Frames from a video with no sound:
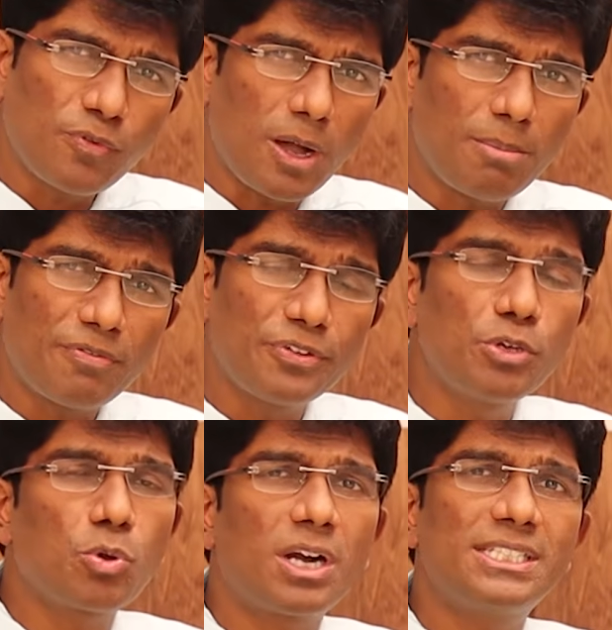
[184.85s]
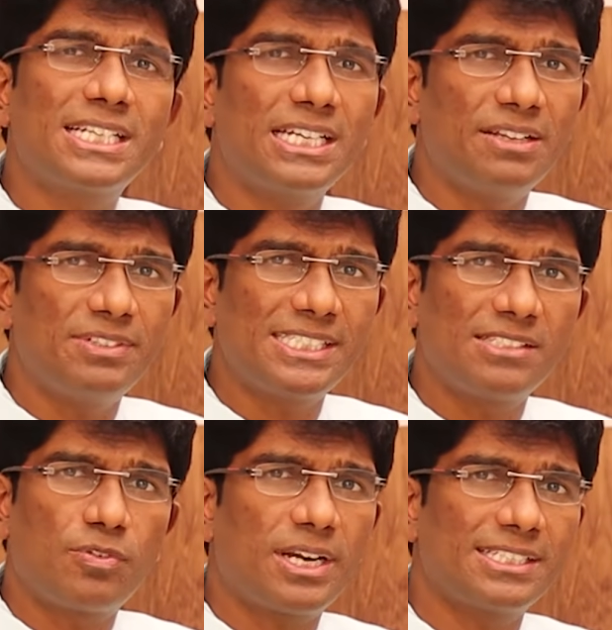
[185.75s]
form of neurological
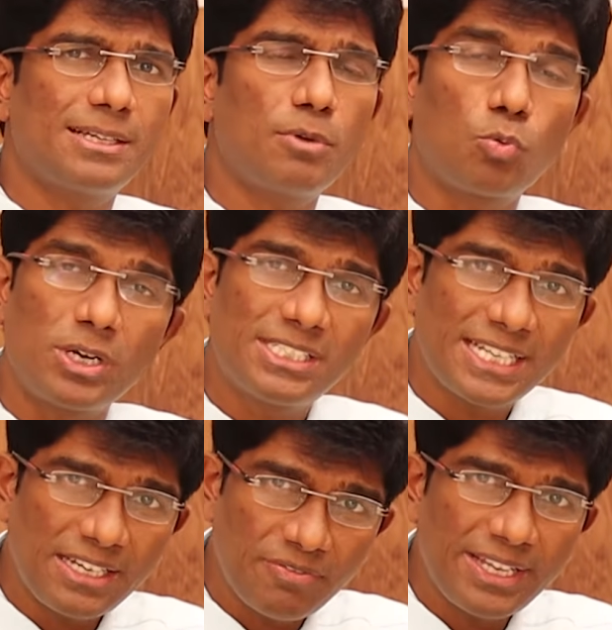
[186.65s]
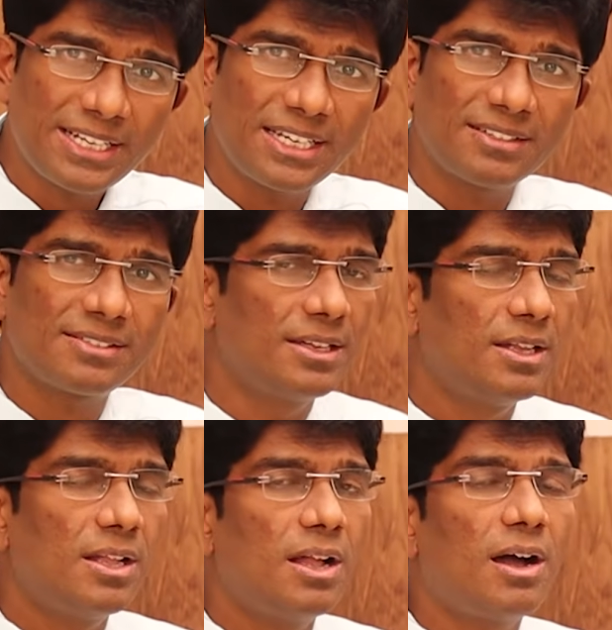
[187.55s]
deficit, for example one side weakness
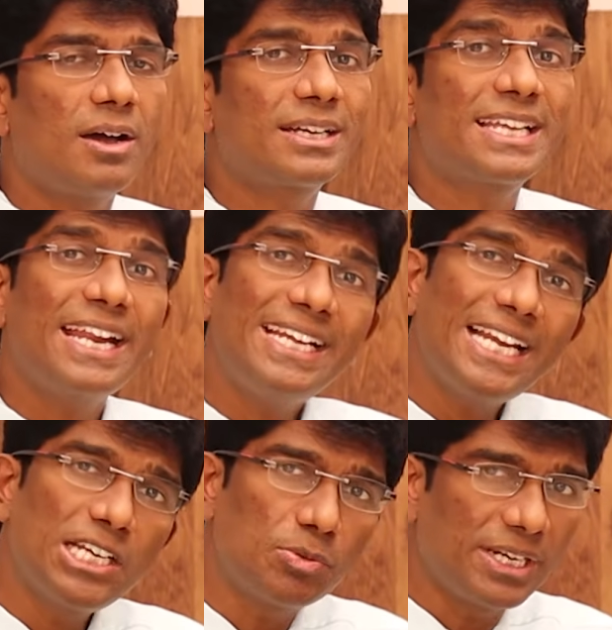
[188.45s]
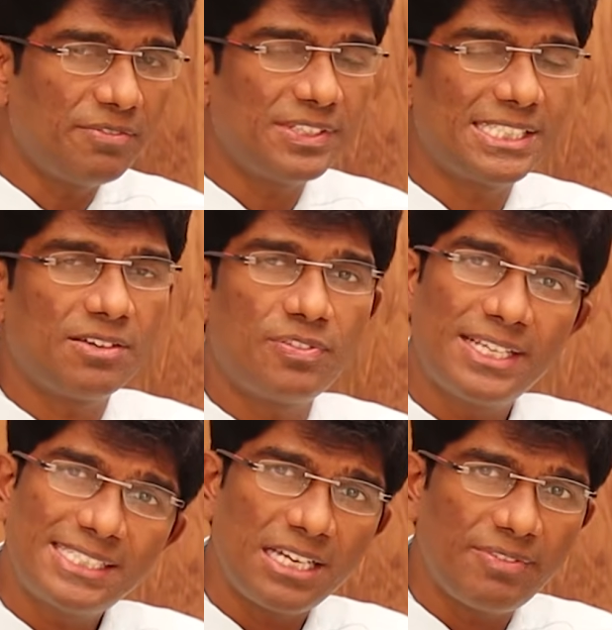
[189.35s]
or cranial nerve deficit,
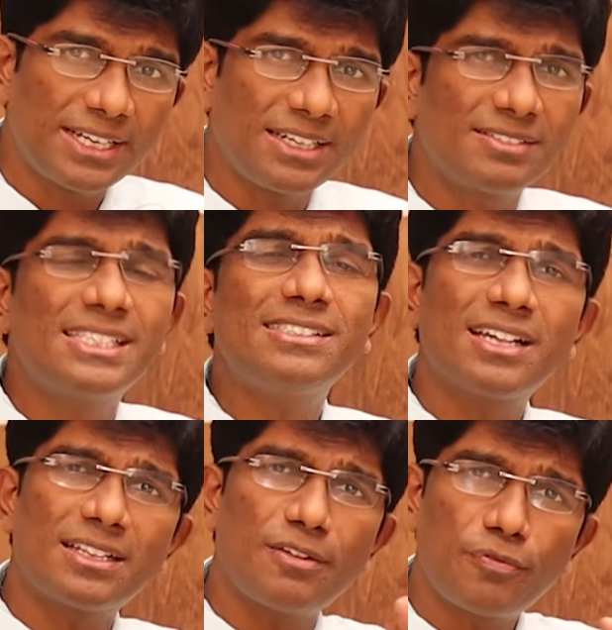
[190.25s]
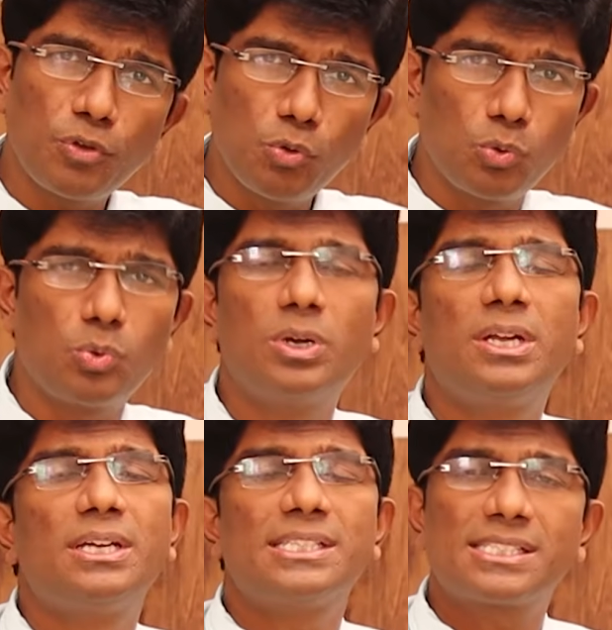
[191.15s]
facial weakness, these are the few
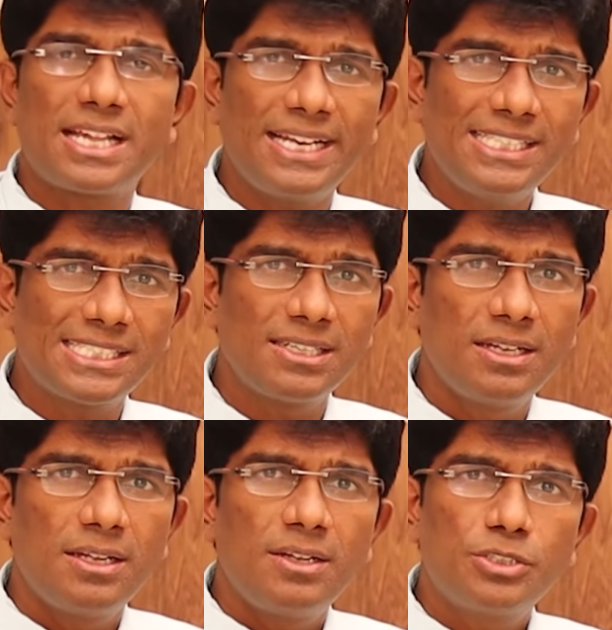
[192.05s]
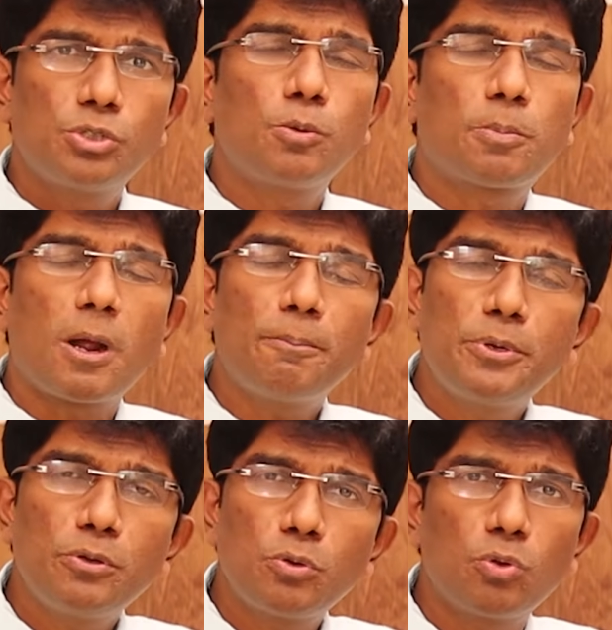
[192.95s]
signs should
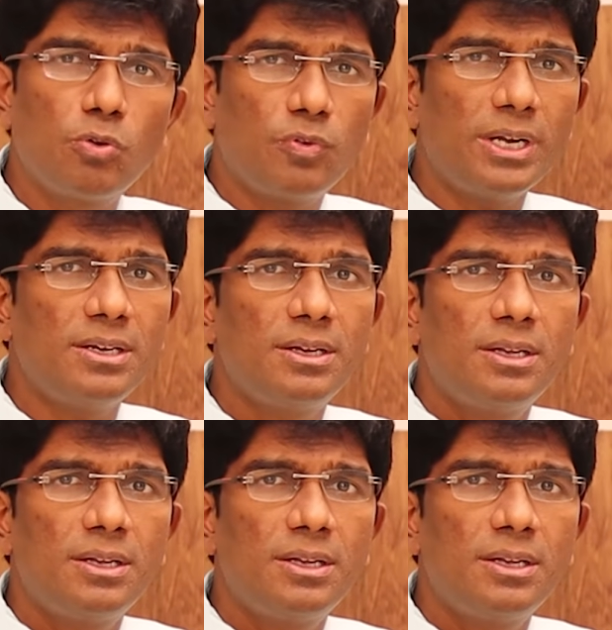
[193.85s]
prompt you to go for